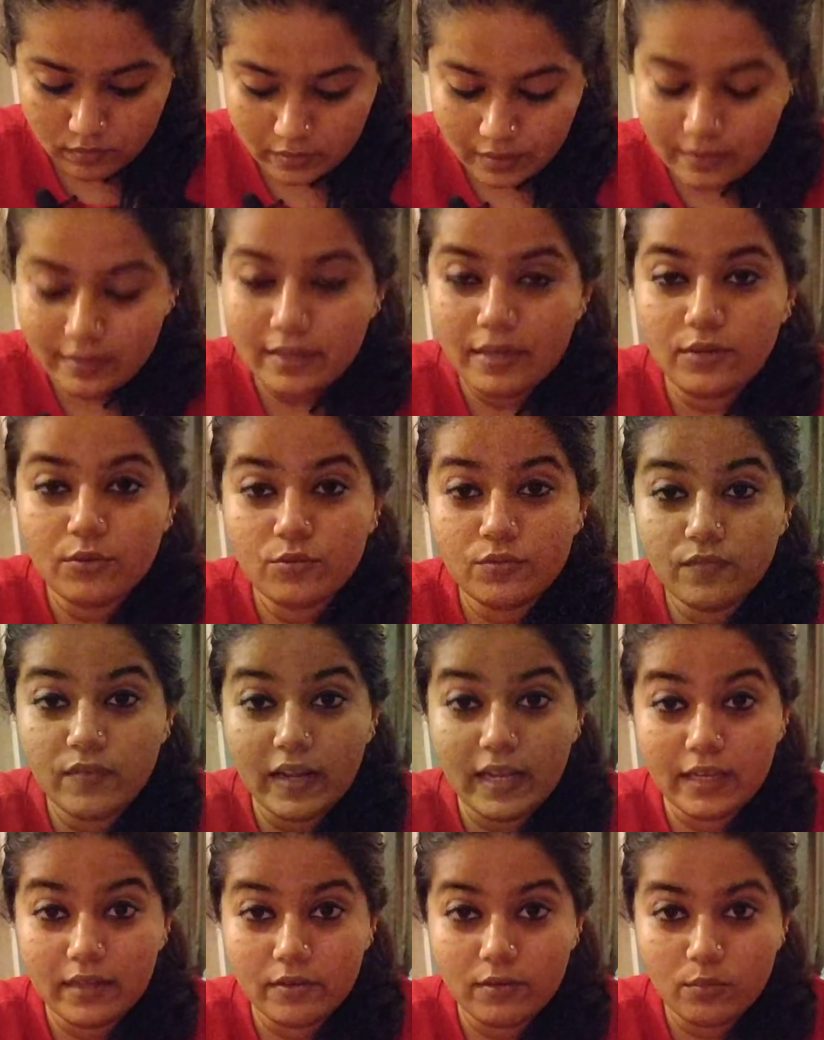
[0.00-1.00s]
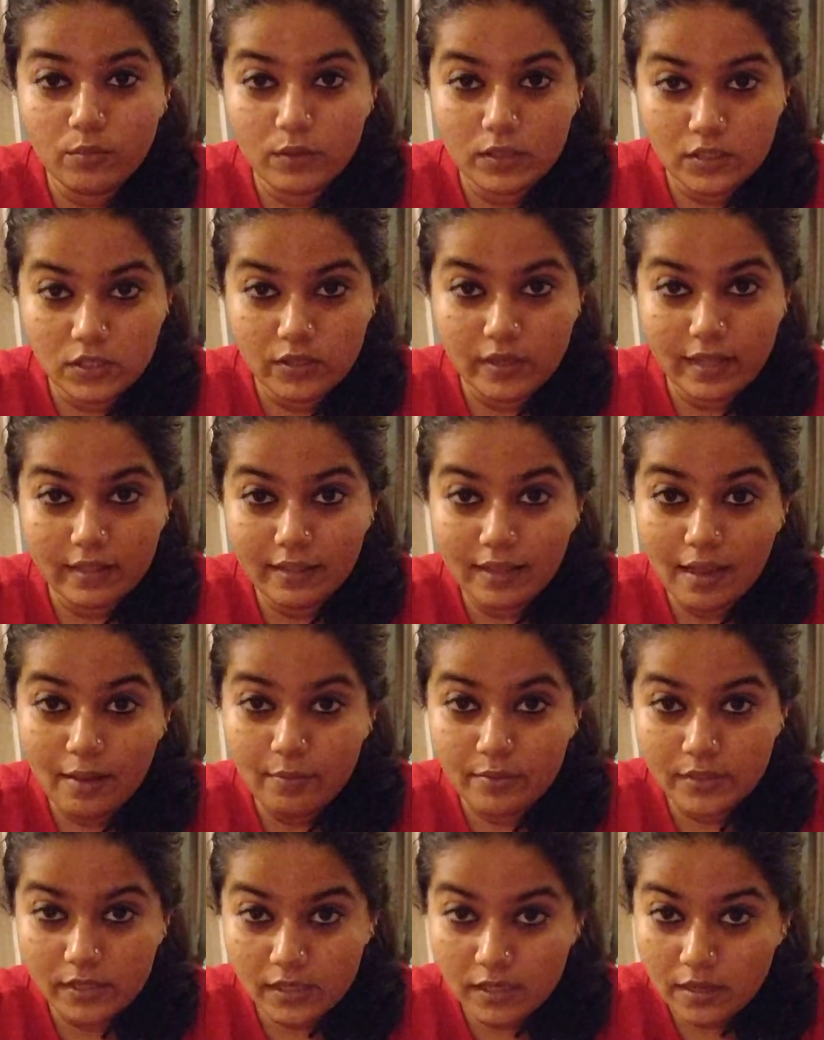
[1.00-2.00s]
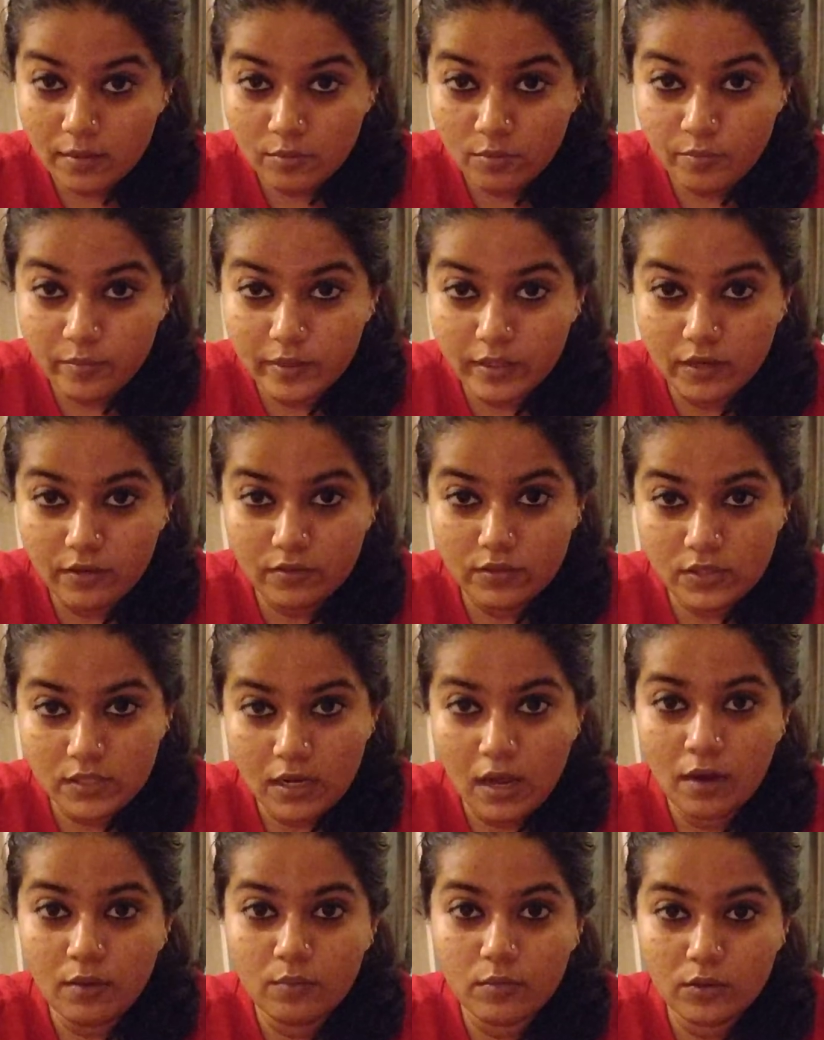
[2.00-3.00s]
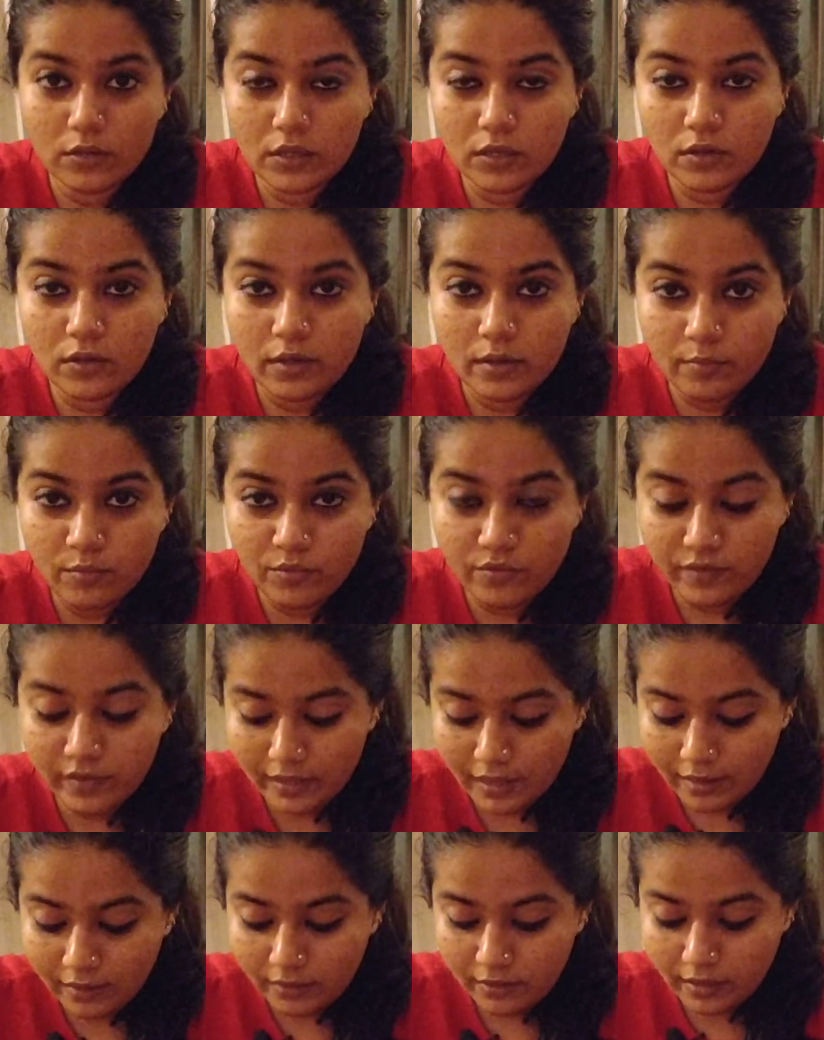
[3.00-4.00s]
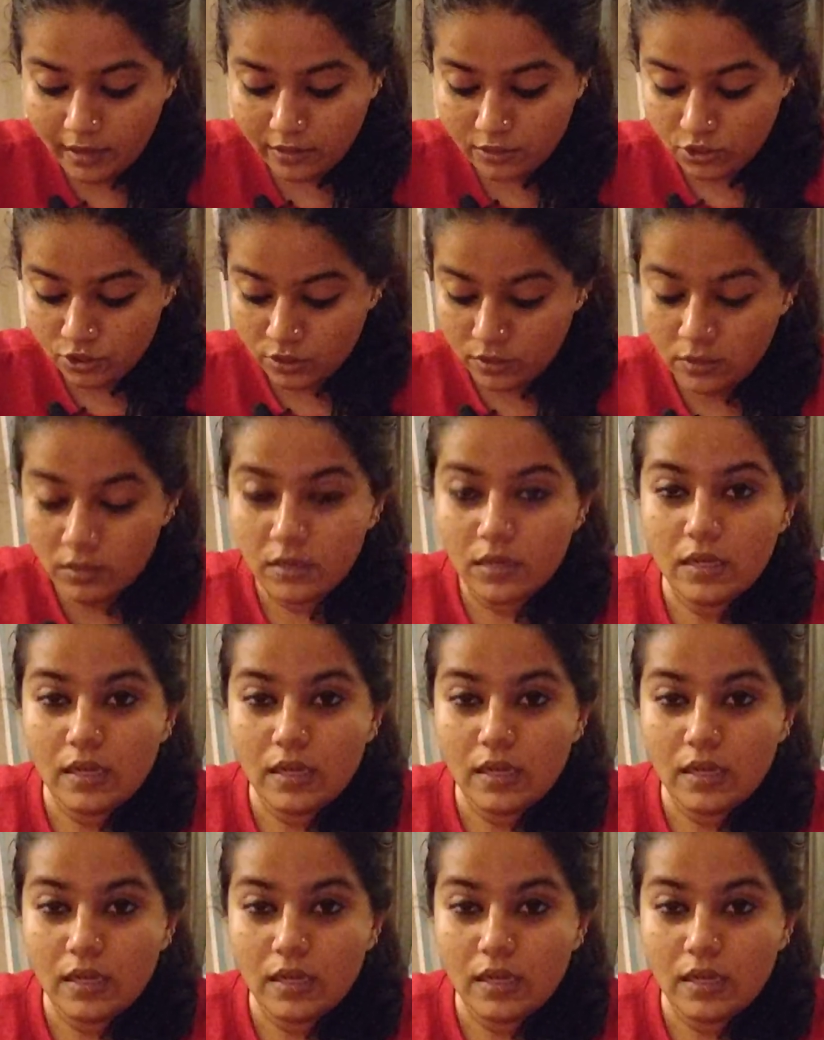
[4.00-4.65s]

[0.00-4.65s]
And then you like, once you get that bazinga moment, then you start working on it and move in that direction.